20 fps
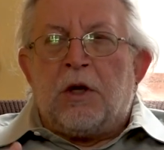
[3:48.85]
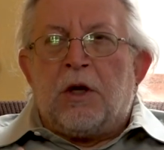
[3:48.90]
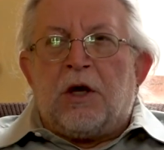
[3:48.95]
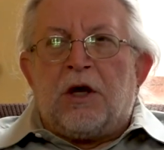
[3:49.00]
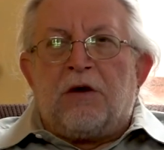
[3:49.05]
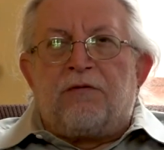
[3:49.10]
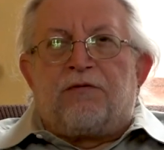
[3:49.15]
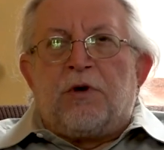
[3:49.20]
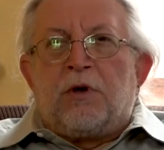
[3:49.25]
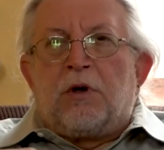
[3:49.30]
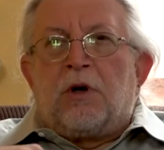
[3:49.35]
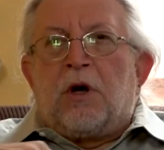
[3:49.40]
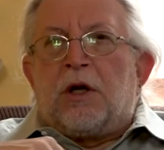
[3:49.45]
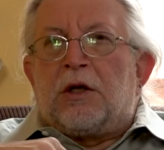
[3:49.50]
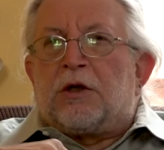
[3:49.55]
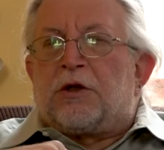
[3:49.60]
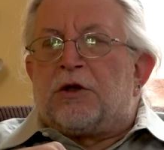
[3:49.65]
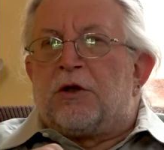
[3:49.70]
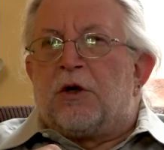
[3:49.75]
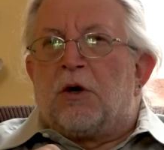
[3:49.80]
If you'd
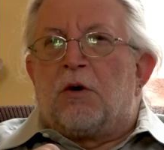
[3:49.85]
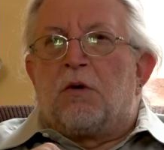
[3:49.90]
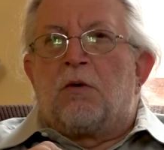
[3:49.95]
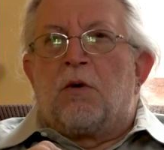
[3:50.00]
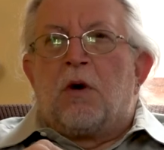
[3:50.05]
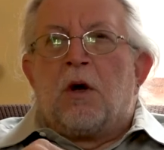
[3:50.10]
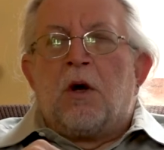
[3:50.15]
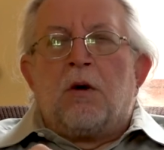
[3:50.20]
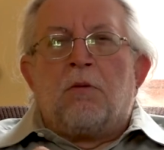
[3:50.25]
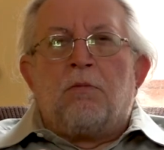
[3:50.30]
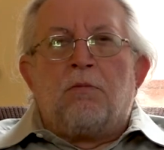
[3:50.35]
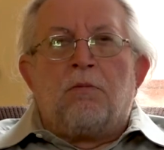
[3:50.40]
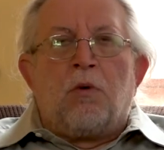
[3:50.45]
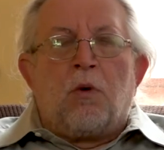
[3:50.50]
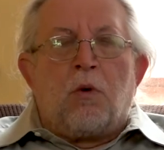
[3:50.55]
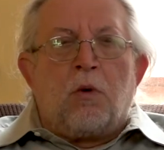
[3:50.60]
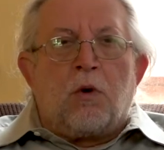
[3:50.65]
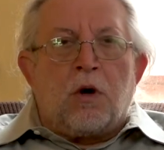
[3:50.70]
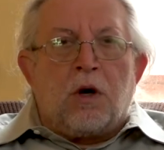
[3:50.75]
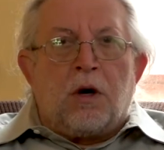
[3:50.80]
like to know
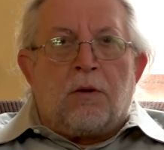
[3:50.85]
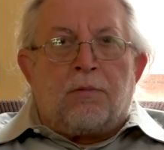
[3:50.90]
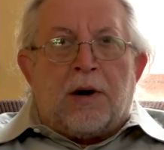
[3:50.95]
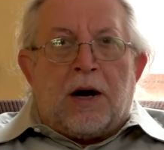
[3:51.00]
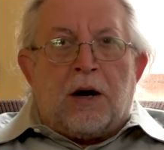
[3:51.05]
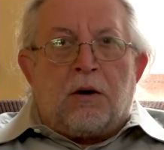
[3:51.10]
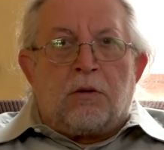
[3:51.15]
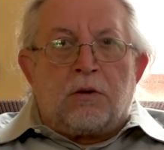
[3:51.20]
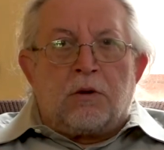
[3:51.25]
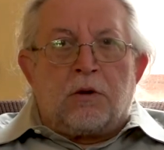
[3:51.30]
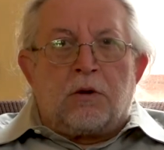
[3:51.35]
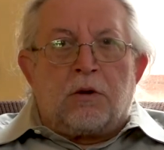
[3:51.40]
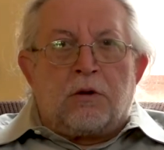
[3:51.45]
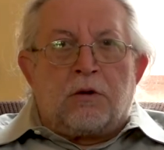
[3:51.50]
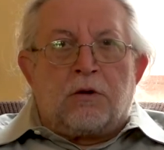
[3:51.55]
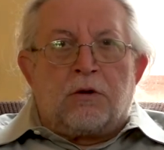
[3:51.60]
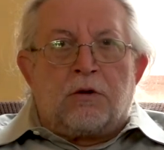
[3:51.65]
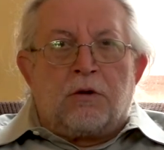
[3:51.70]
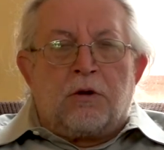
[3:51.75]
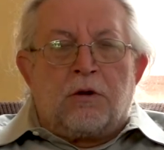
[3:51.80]
more about
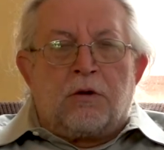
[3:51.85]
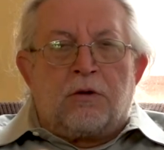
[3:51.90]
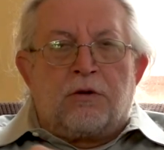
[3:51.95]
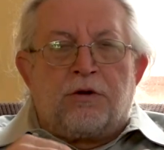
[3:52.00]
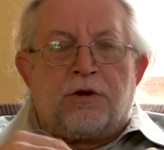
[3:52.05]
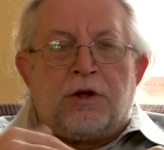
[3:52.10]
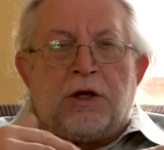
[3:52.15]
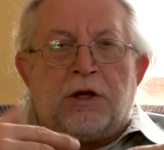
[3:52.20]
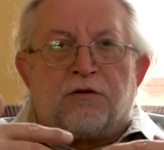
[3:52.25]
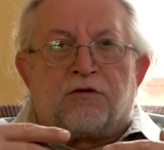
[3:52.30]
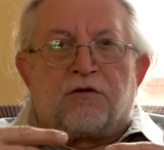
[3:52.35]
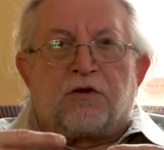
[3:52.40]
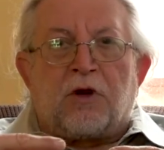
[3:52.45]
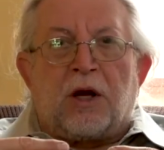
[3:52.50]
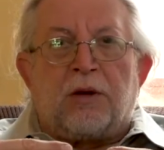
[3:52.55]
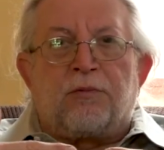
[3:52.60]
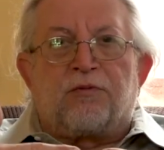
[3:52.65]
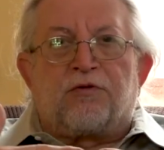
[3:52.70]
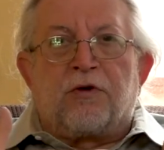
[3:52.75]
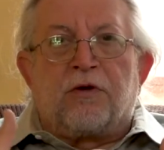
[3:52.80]
these
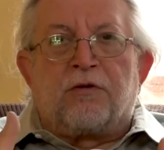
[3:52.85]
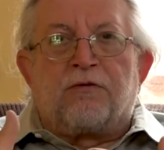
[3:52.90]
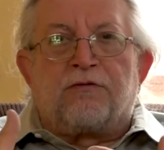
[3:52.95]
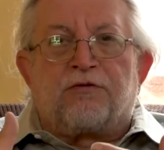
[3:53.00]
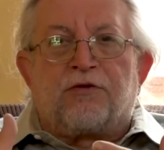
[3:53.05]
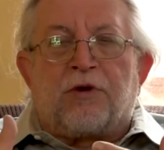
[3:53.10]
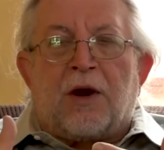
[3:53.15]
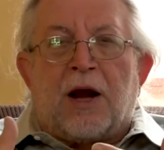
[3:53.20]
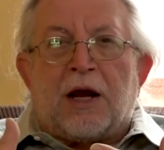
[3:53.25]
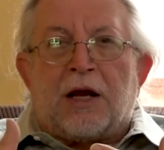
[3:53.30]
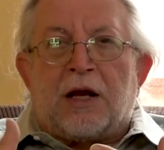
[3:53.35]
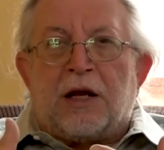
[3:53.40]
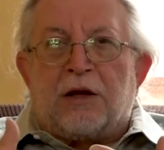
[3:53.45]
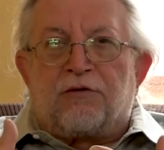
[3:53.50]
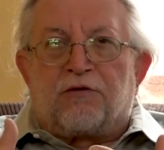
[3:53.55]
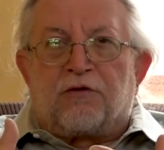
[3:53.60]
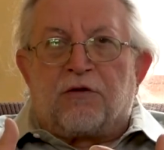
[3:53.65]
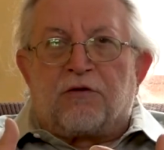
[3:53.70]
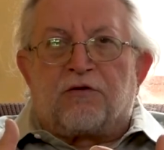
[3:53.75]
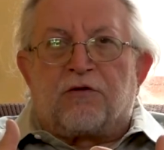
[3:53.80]
types of tracking
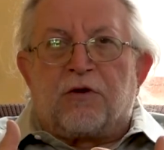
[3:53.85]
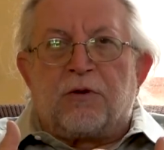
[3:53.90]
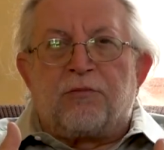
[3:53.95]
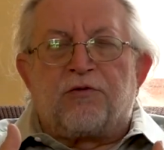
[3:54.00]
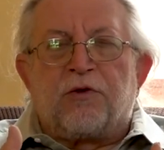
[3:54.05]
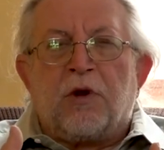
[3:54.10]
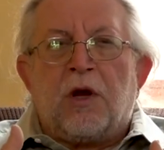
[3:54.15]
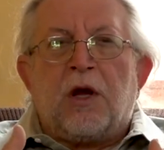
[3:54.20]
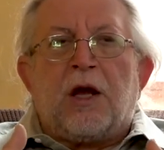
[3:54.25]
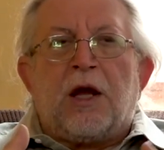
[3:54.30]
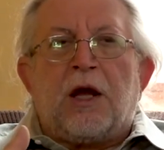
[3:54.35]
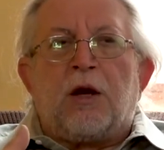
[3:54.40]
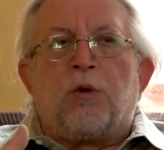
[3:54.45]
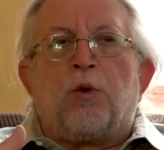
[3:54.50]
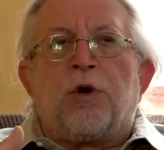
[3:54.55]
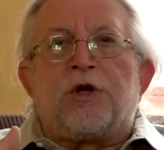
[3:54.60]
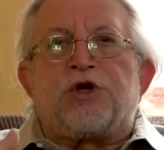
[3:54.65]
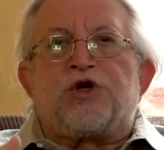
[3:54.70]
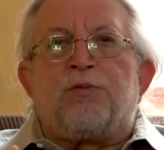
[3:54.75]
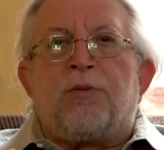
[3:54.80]
systems and
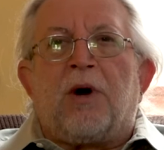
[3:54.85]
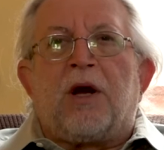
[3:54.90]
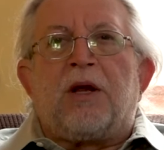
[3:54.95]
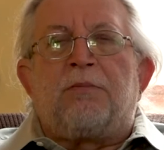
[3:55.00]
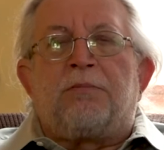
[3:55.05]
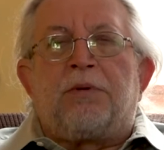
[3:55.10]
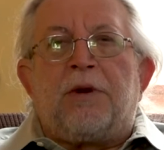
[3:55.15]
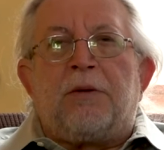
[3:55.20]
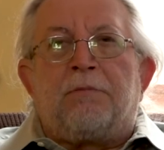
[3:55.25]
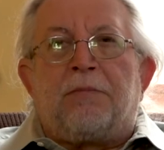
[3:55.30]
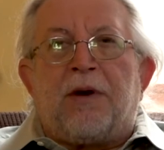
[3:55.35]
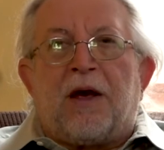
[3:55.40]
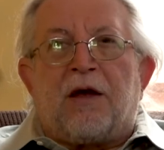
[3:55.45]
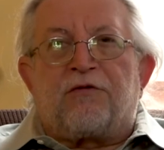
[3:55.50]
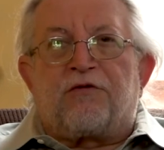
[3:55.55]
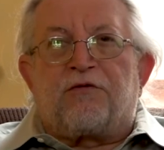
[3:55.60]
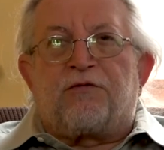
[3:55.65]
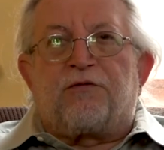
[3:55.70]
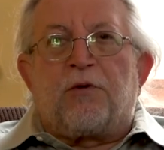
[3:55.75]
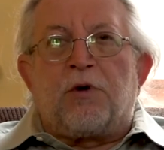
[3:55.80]
which might be
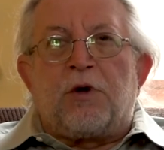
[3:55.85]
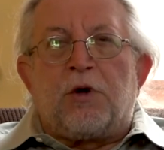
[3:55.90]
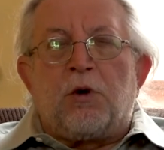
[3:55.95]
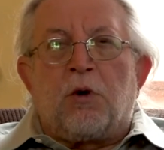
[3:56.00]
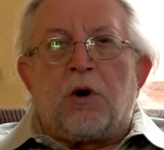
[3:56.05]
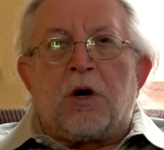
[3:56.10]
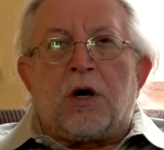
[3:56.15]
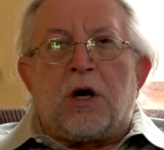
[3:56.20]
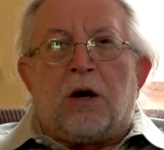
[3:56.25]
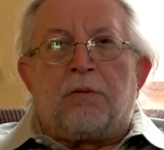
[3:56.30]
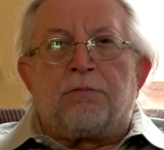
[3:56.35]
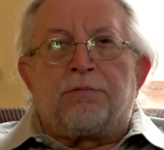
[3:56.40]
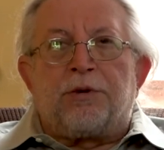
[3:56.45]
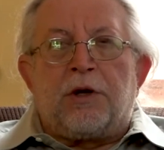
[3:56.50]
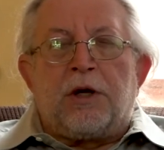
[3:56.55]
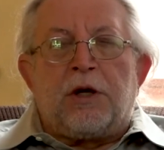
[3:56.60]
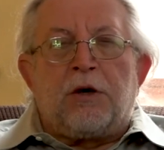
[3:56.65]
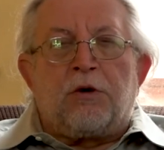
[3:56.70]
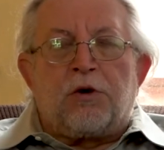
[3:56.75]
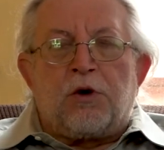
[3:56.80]
best for your
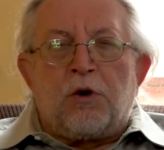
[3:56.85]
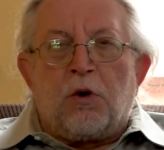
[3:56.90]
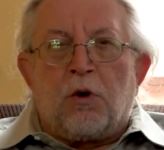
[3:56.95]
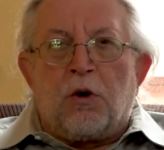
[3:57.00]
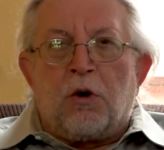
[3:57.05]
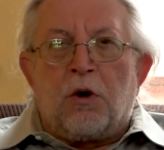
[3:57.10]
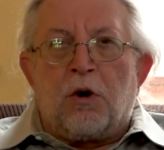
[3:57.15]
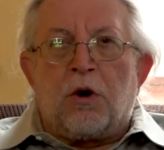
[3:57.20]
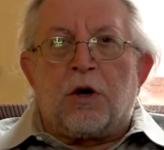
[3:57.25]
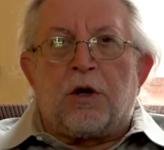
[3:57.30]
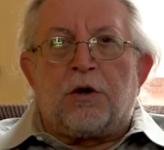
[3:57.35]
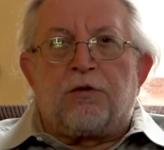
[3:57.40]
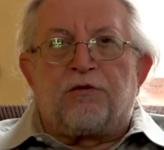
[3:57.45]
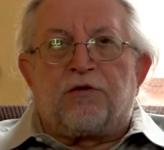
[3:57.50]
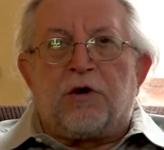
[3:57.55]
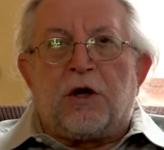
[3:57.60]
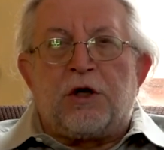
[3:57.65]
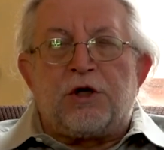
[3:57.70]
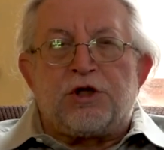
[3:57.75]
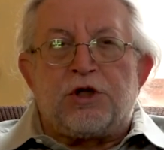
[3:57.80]
company or your
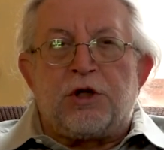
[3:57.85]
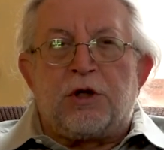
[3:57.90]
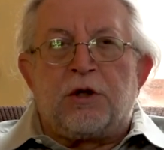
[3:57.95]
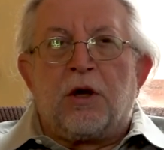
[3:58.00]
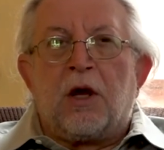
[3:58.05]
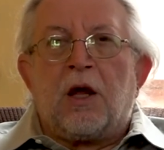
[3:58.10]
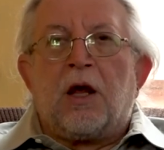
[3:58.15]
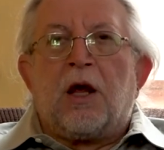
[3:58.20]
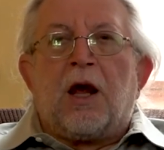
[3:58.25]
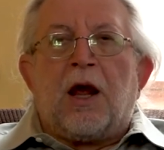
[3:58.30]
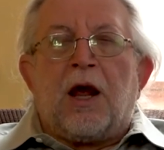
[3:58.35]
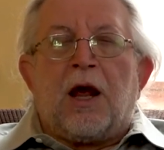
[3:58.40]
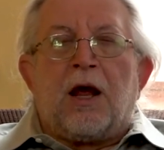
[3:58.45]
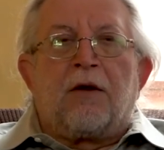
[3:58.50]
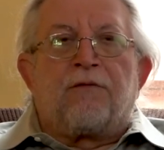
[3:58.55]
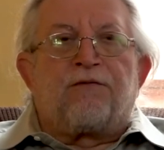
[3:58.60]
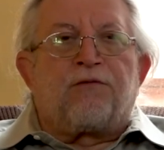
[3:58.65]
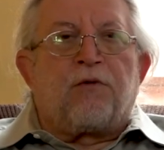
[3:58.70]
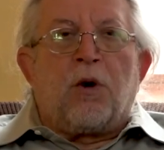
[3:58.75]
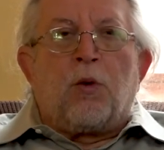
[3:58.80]
organization
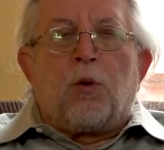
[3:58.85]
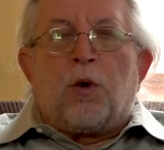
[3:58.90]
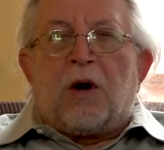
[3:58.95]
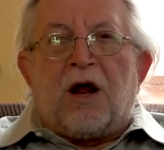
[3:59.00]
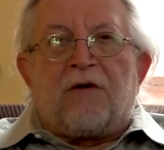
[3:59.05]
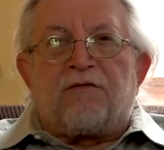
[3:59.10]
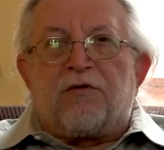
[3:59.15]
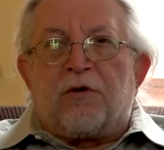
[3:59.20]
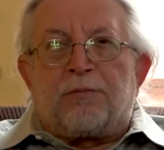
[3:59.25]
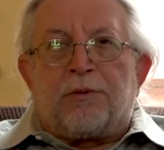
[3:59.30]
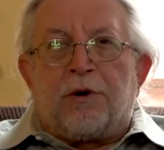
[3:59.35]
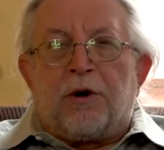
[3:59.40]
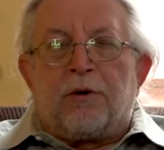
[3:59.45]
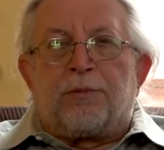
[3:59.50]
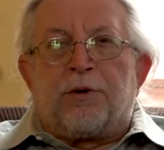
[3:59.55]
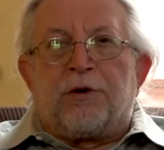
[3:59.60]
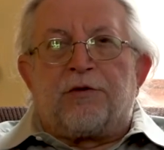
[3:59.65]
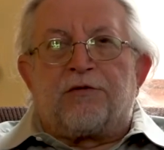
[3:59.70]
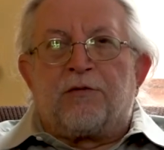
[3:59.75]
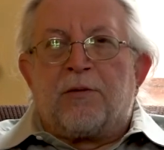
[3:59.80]
for whatever
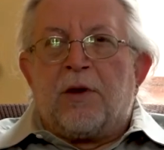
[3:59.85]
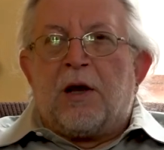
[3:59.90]
purpose,